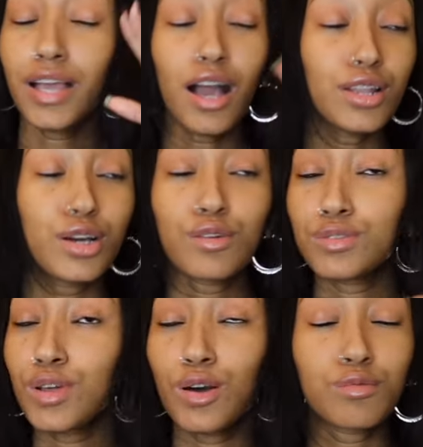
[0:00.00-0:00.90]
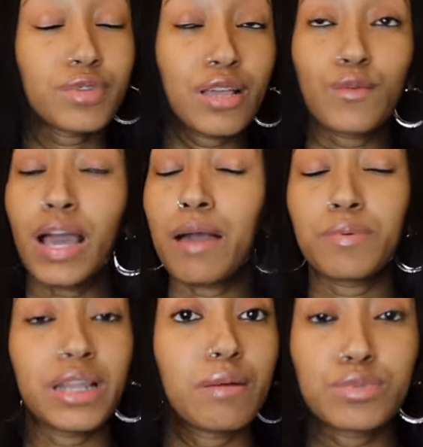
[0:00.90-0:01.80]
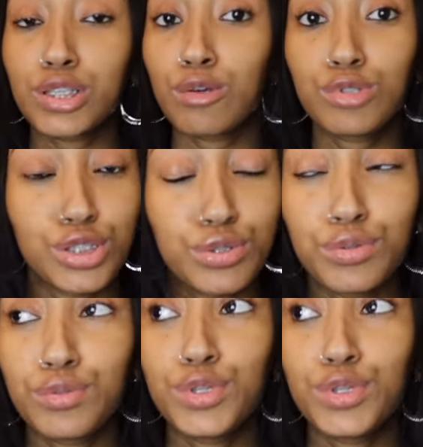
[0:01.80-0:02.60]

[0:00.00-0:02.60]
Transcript: Y'all know the whole thing, what happened in episode 2.